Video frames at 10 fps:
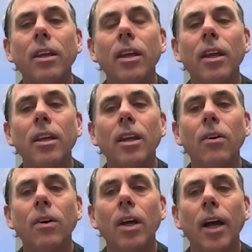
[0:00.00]
And,
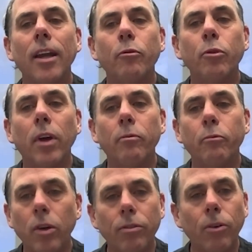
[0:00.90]
I had a
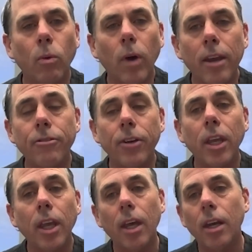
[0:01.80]
beautiful wife, a
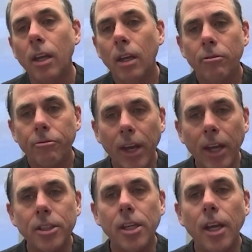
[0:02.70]
kid,
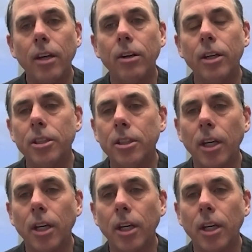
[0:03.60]
fancy acreage.